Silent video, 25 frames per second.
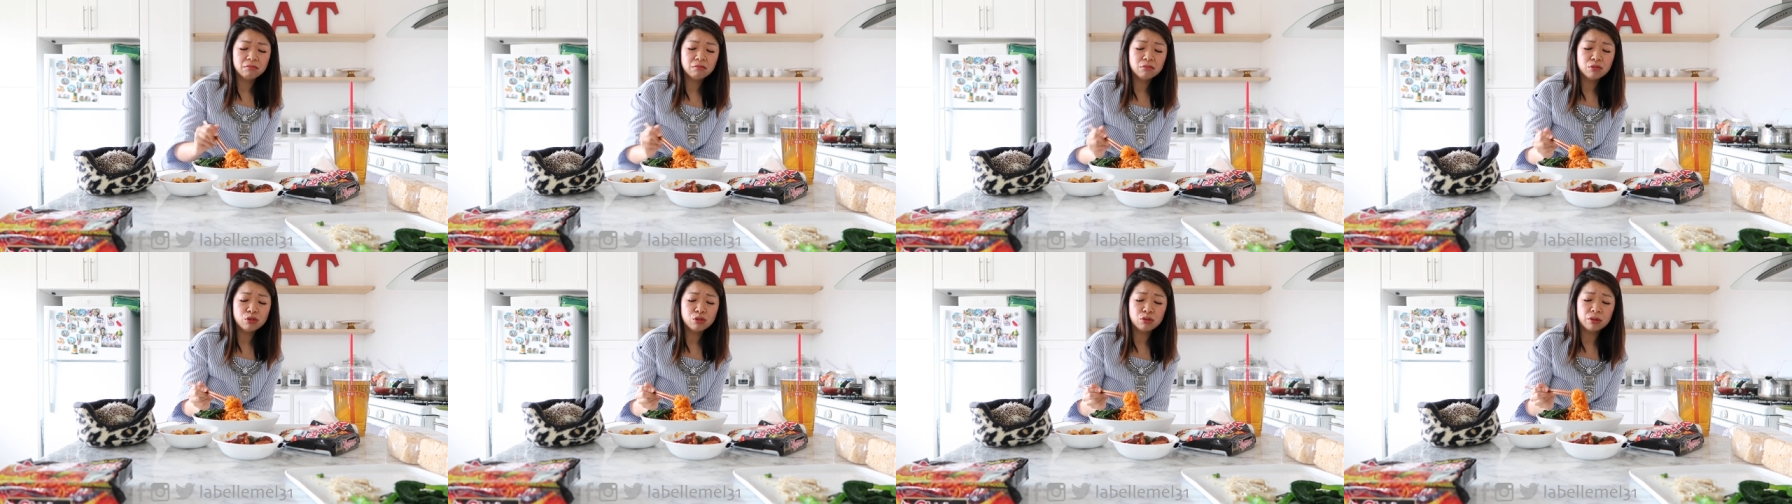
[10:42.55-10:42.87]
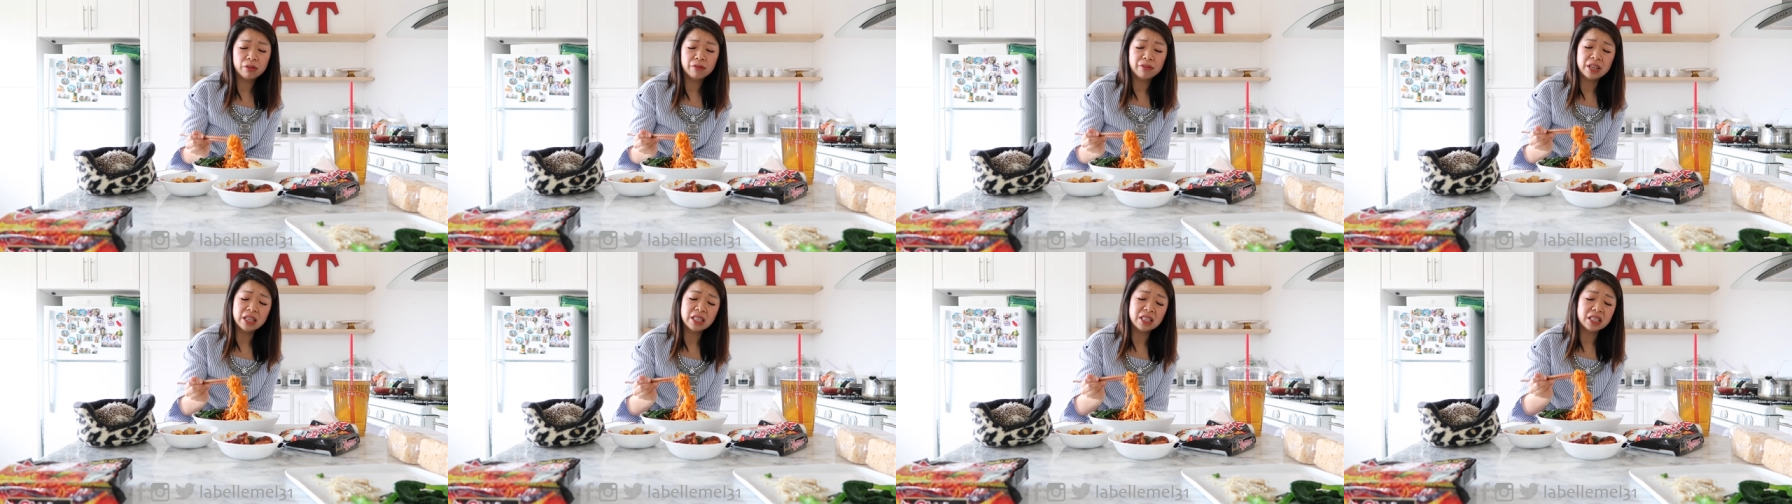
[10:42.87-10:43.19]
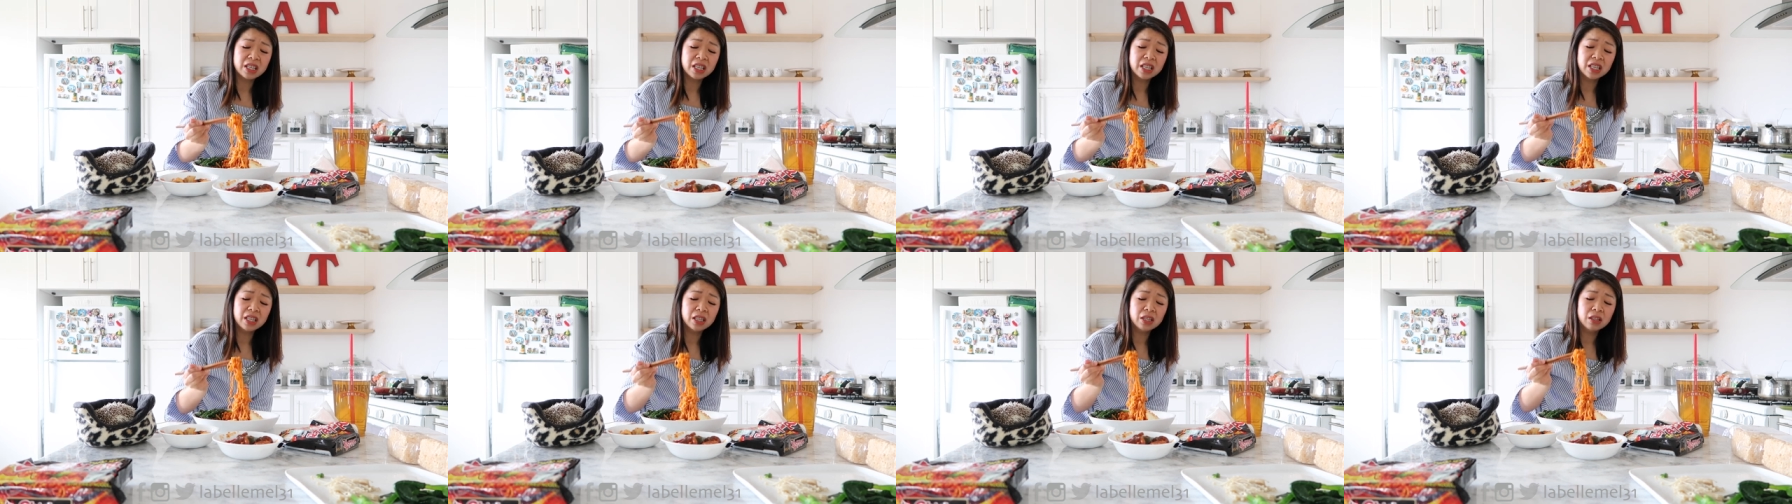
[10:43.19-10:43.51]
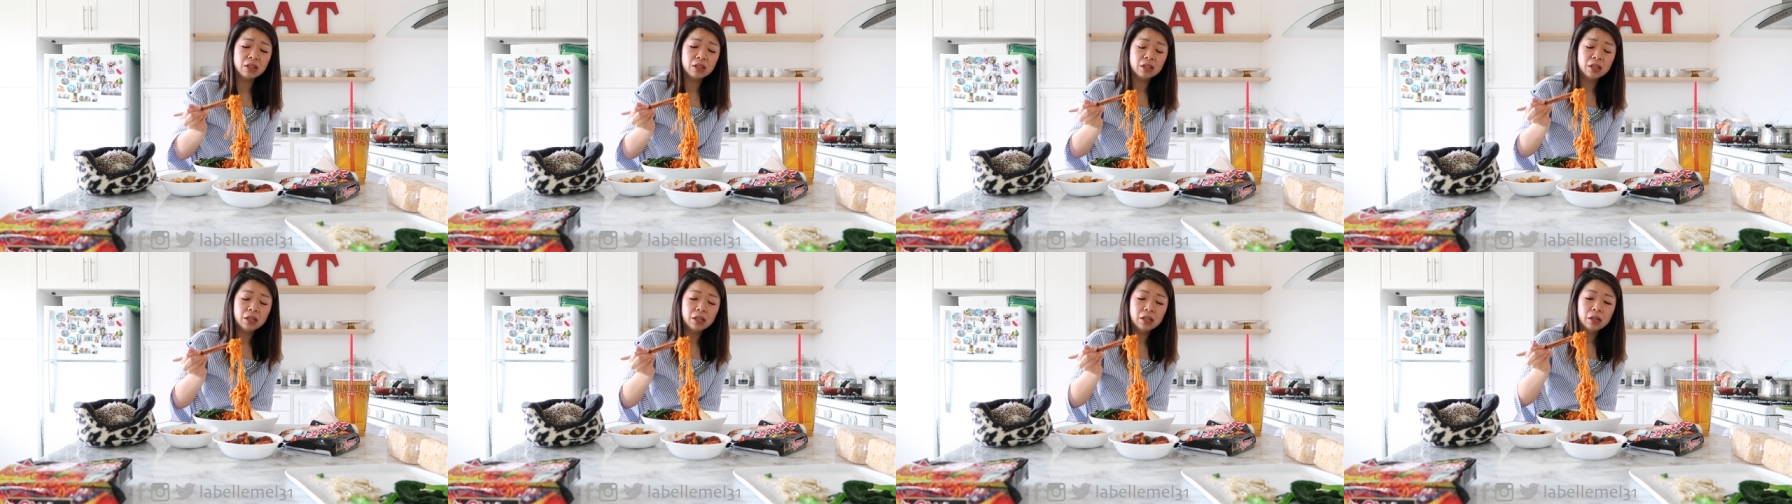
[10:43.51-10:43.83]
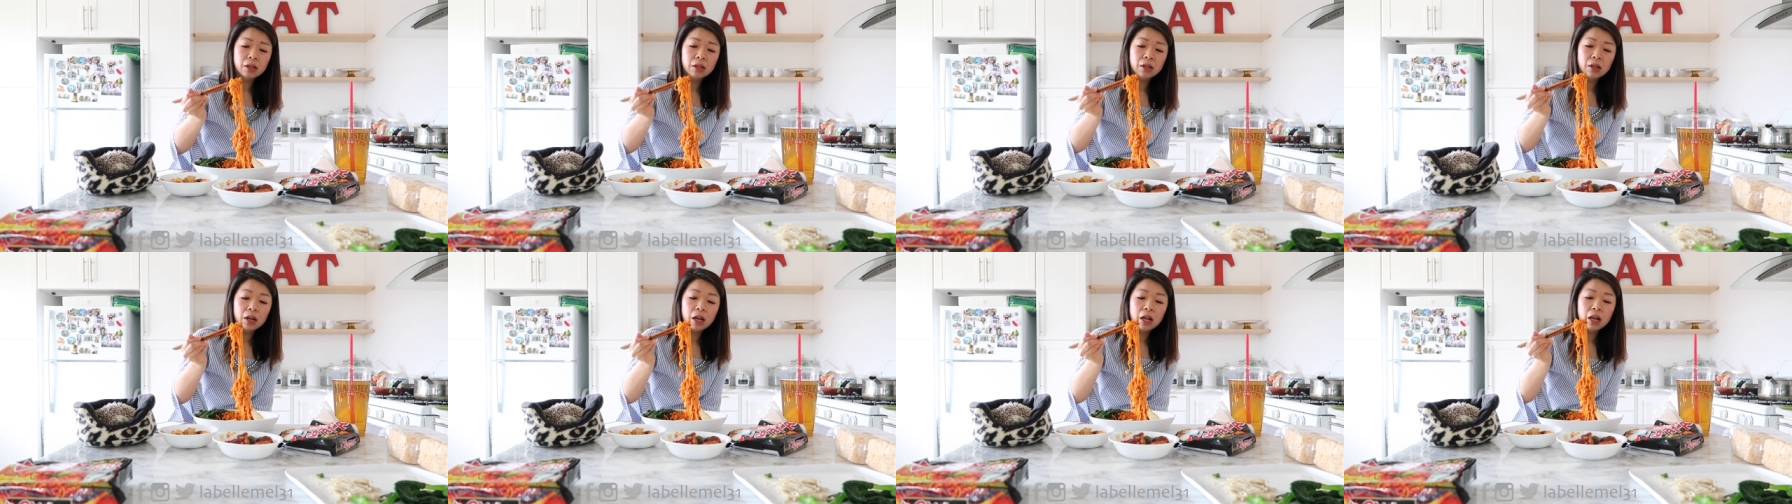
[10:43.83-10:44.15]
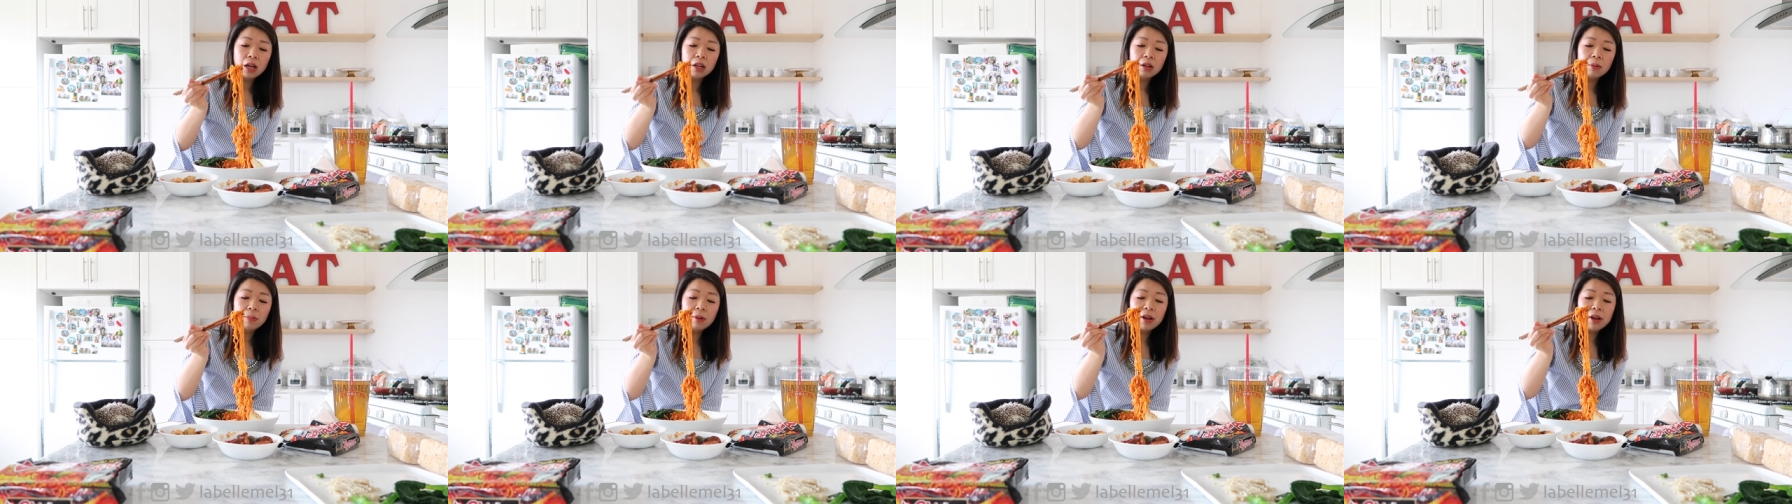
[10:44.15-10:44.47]
sort of hinted a
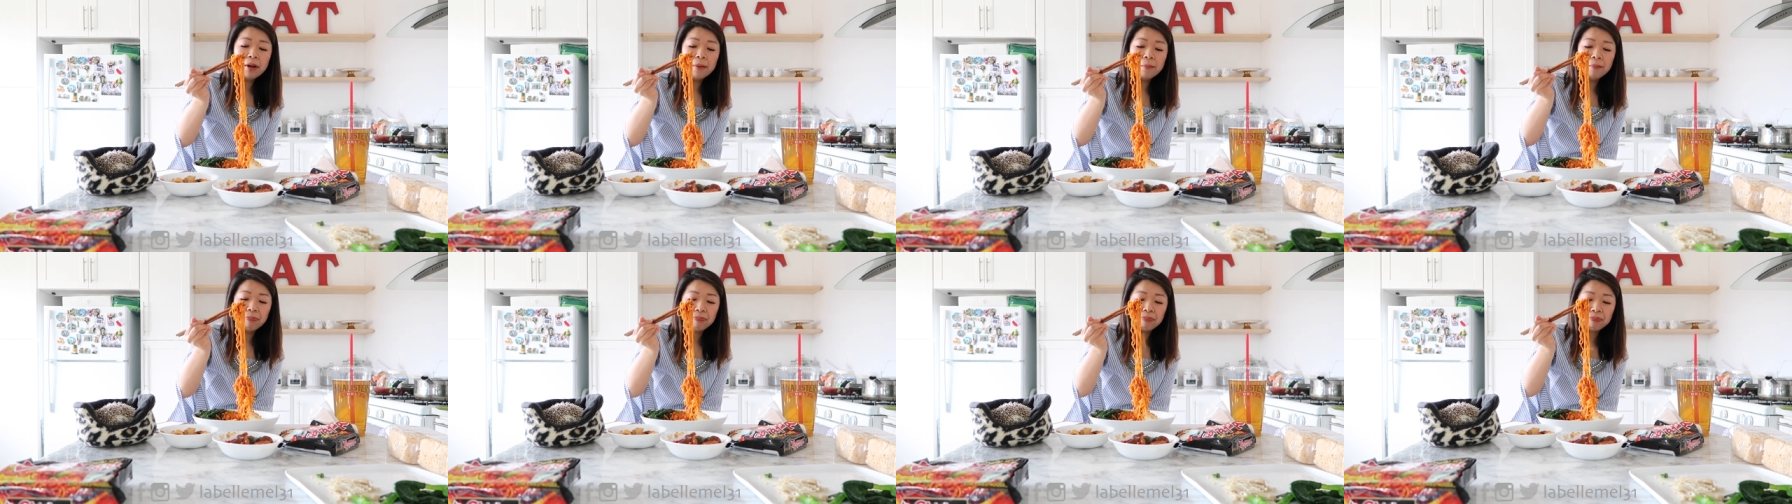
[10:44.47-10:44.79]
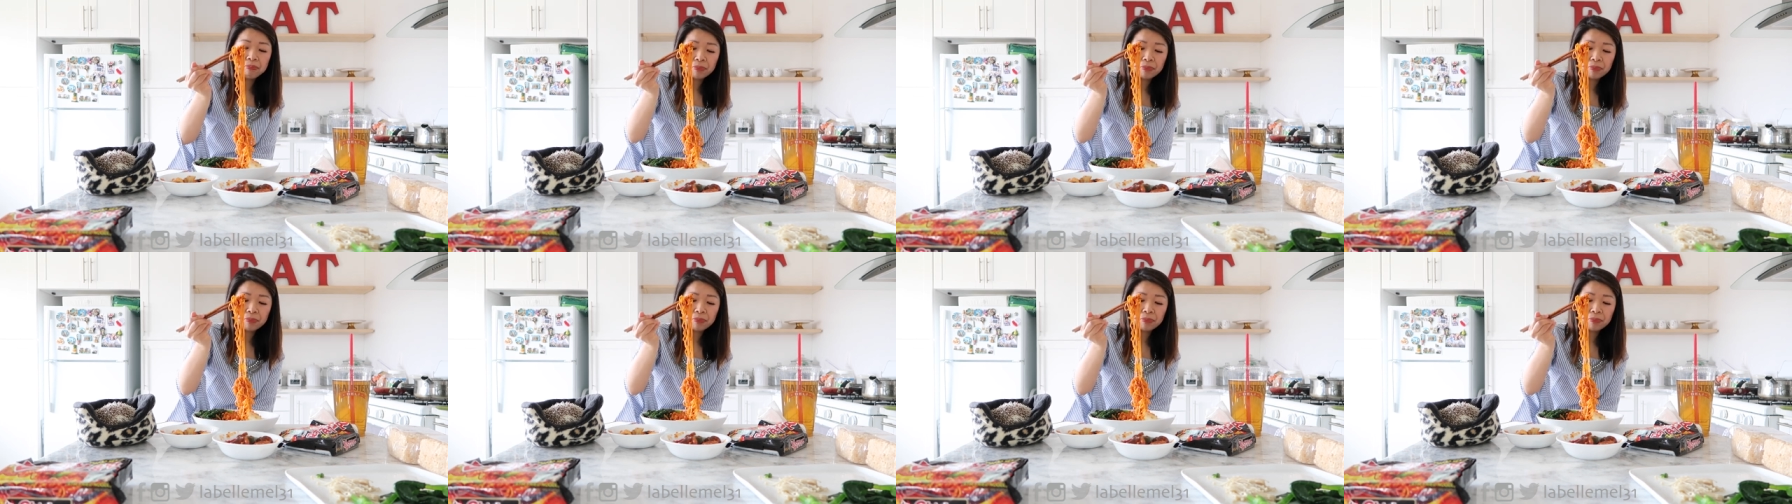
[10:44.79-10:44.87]
little bit,